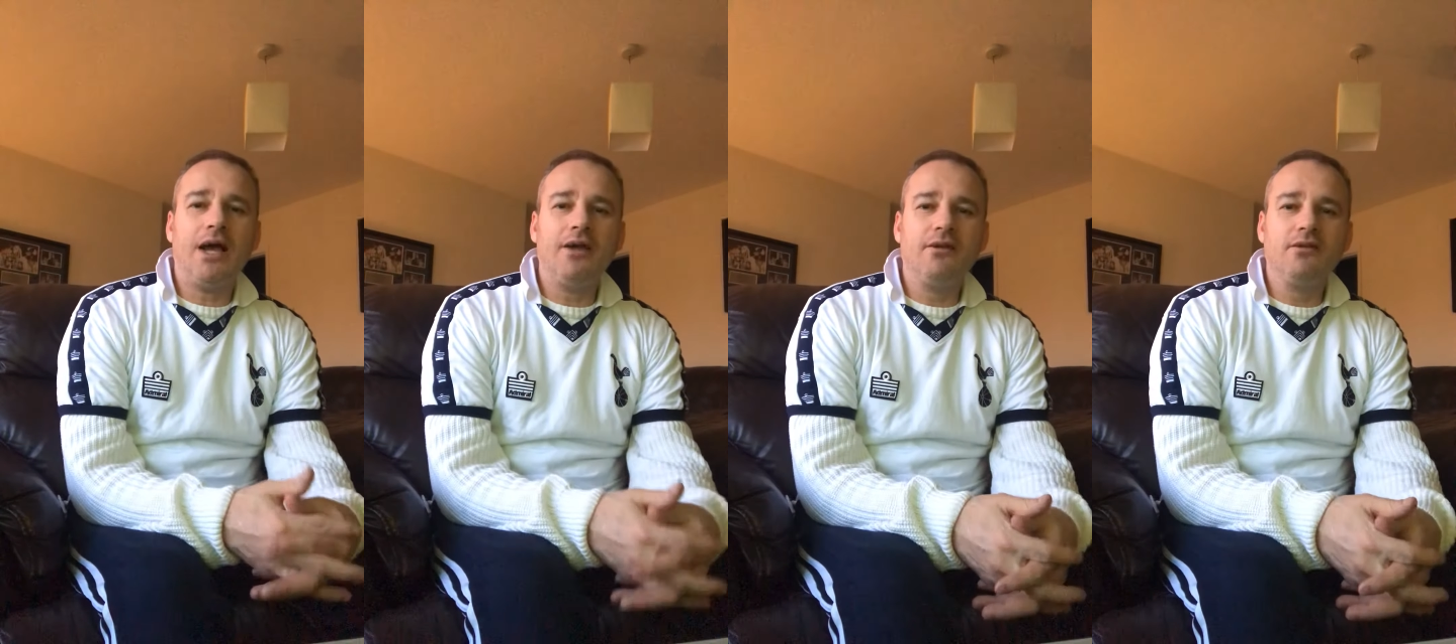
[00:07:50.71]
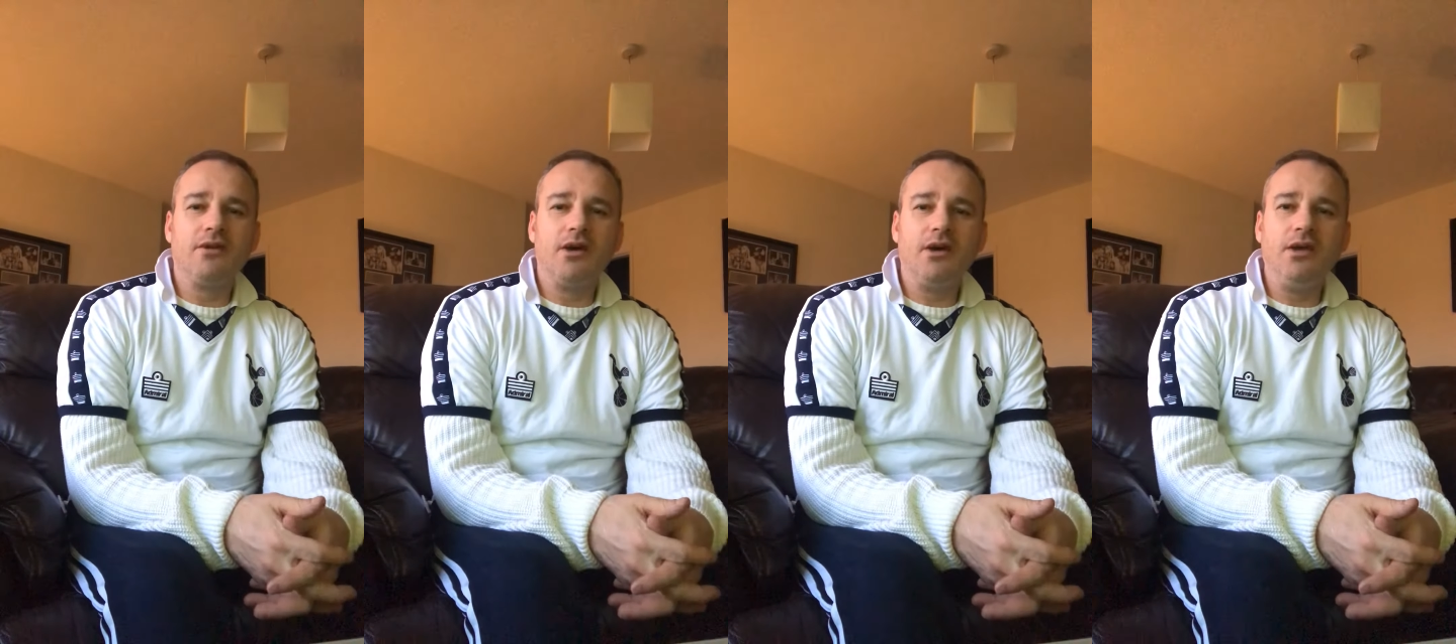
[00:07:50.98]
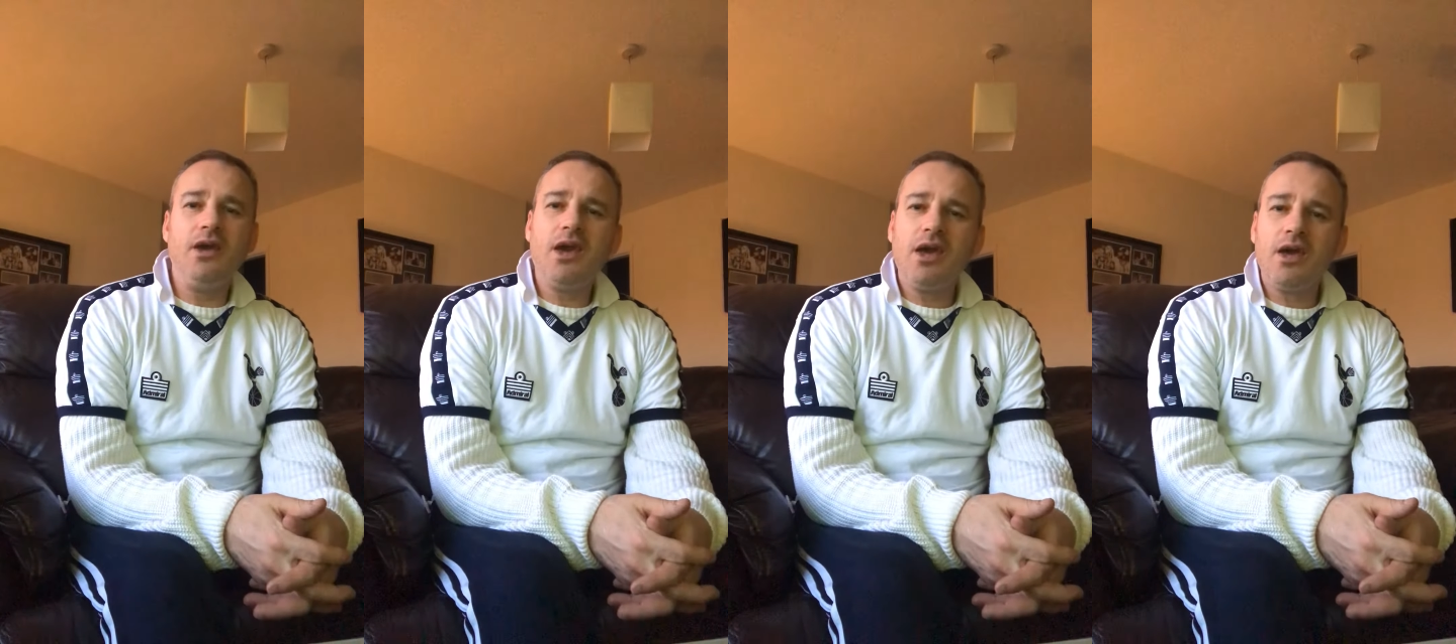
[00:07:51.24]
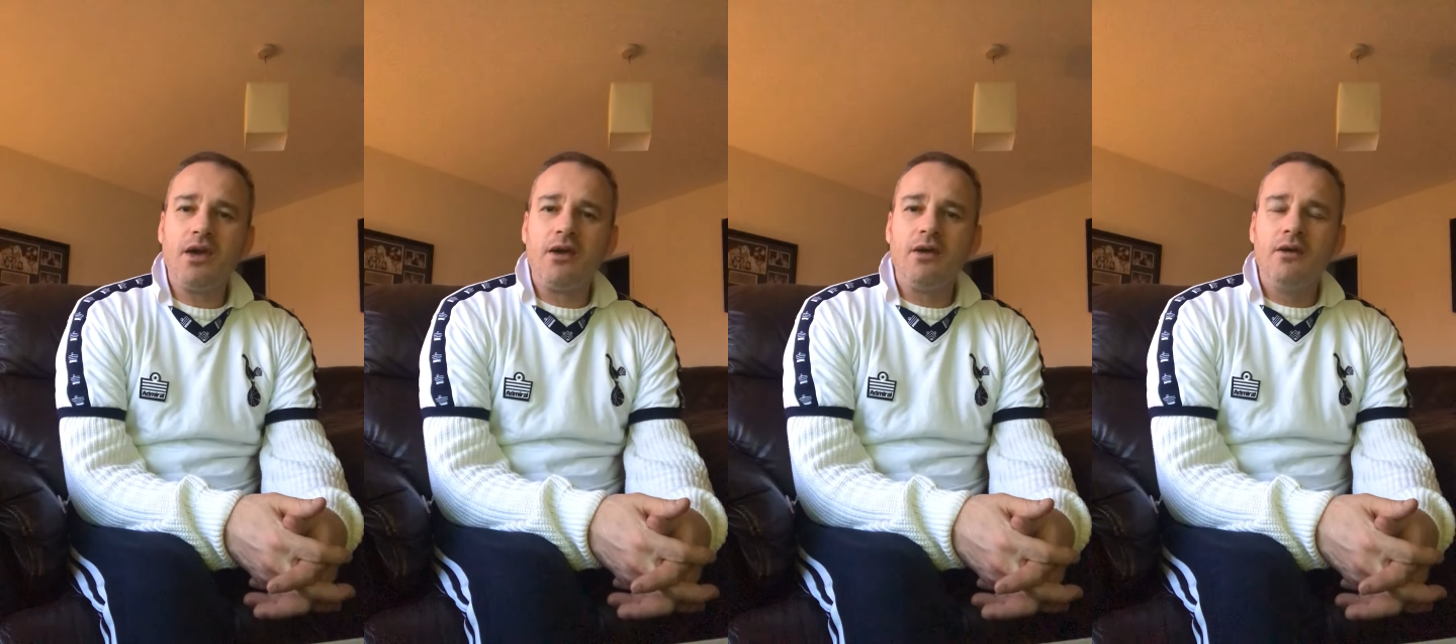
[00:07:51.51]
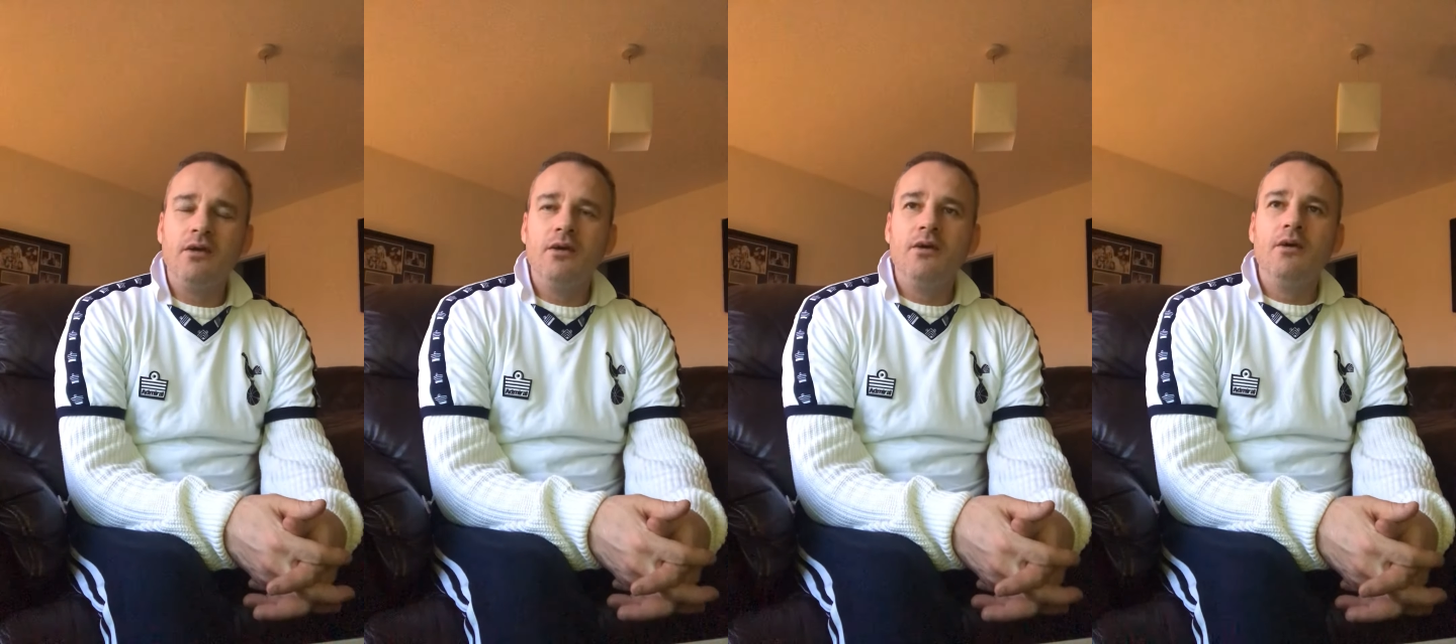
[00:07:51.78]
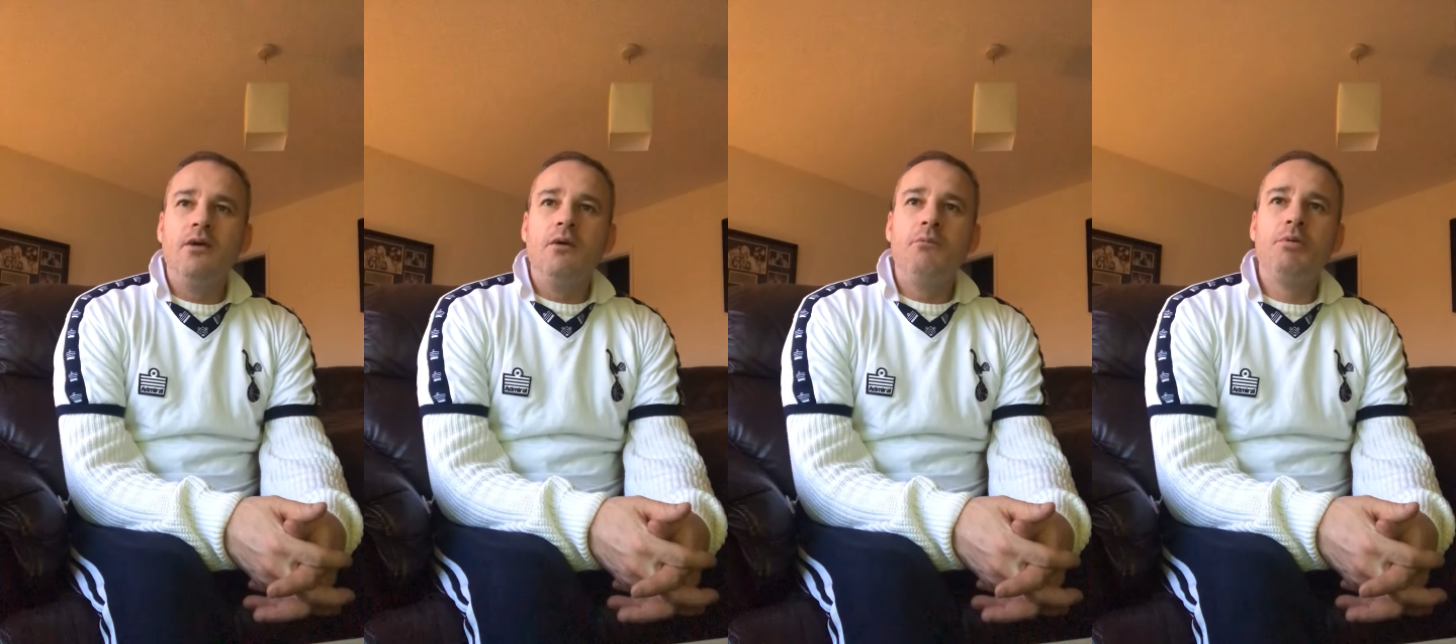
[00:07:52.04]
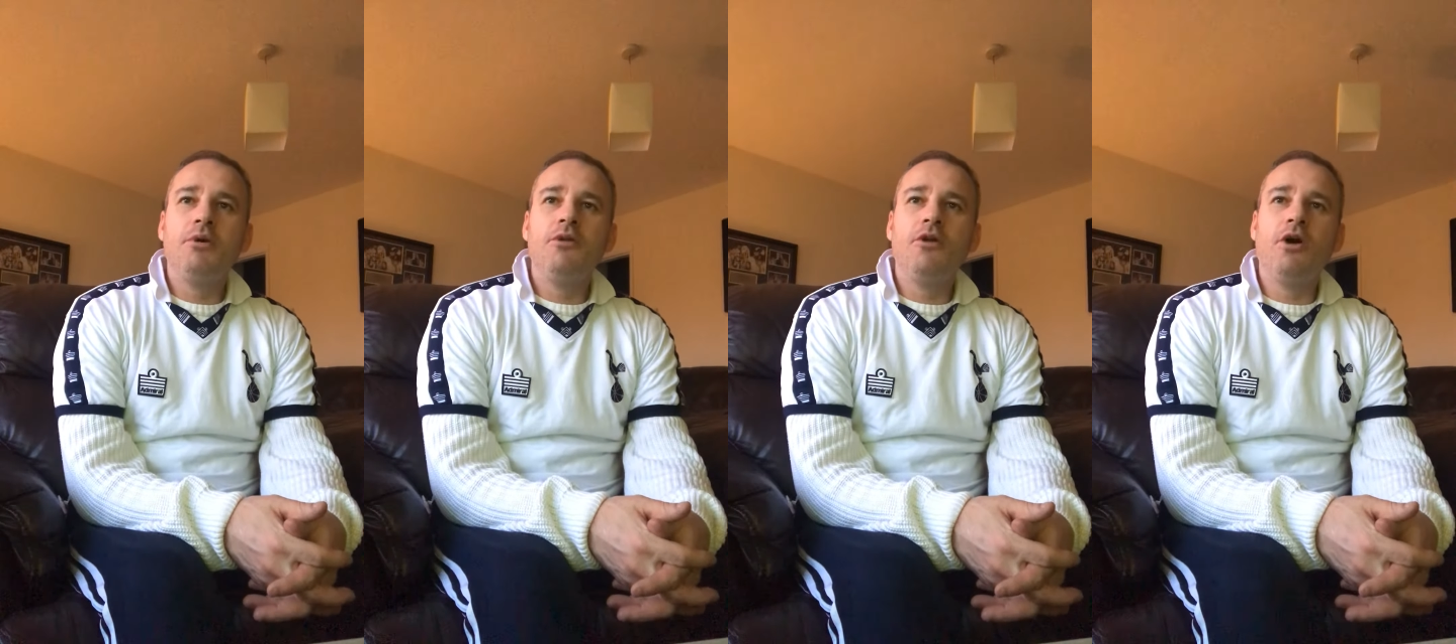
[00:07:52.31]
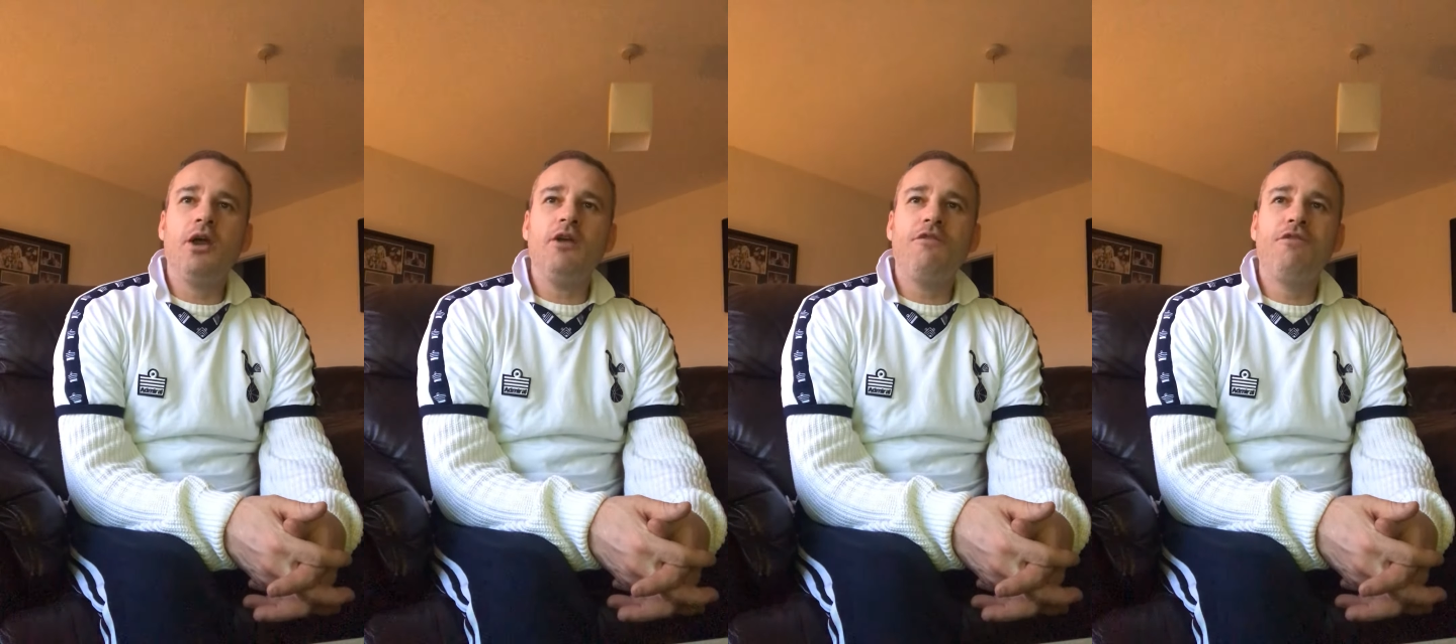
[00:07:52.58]

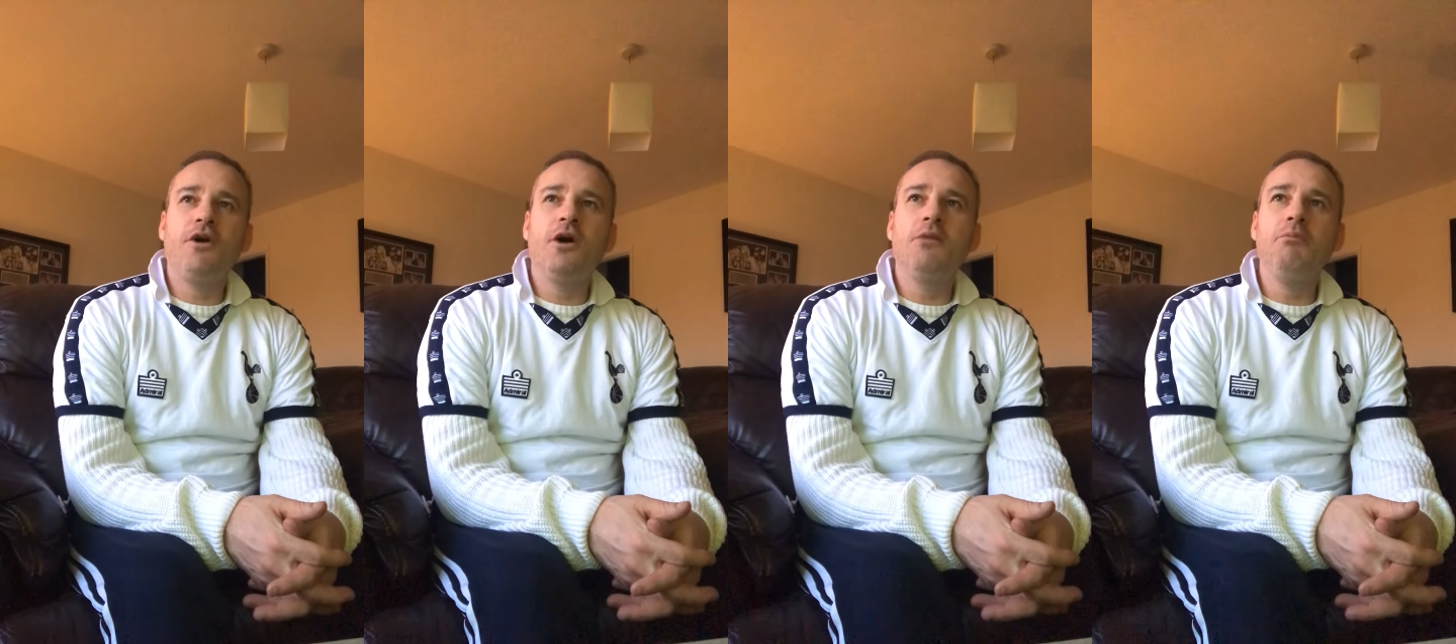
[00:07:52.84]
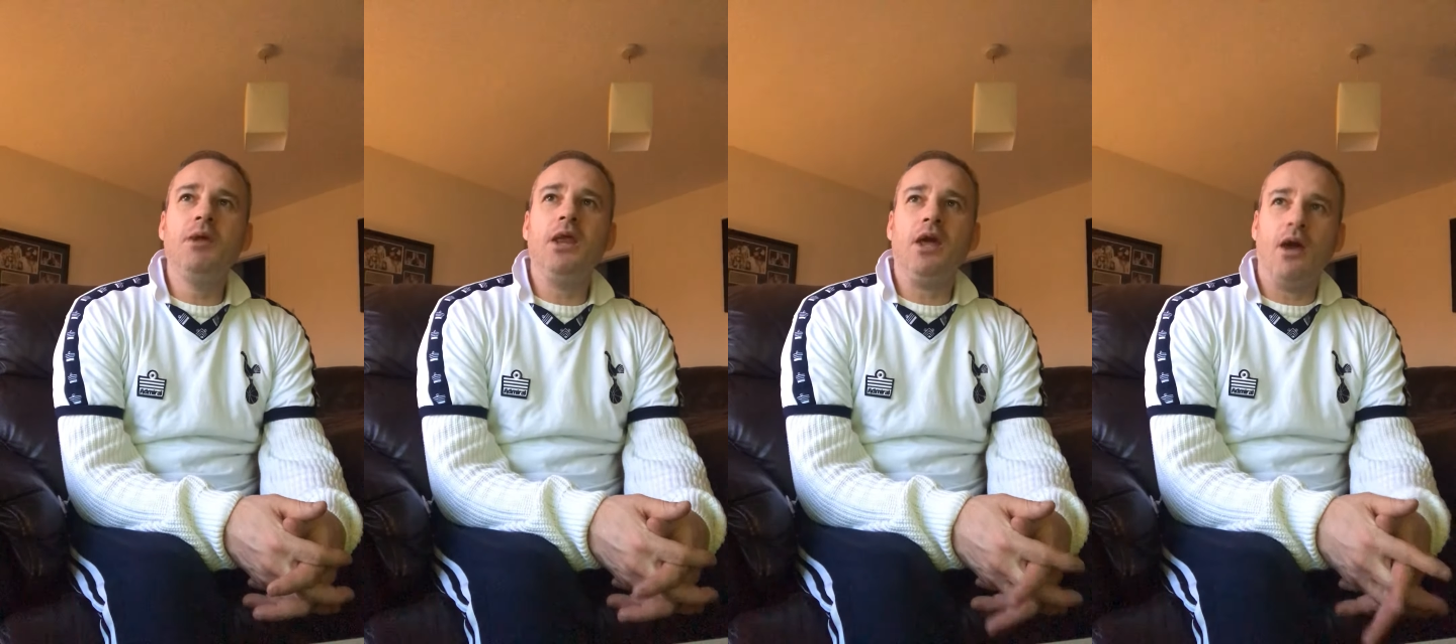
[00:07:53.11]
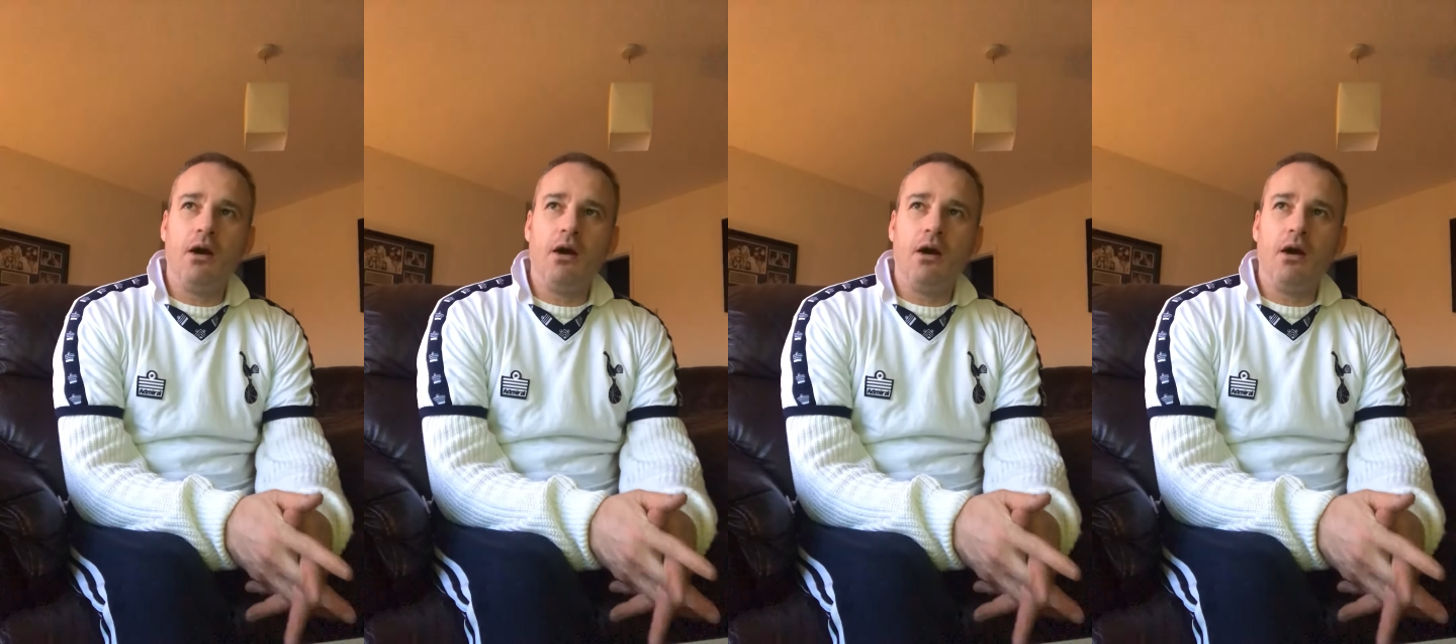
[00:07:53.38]
93rd minute,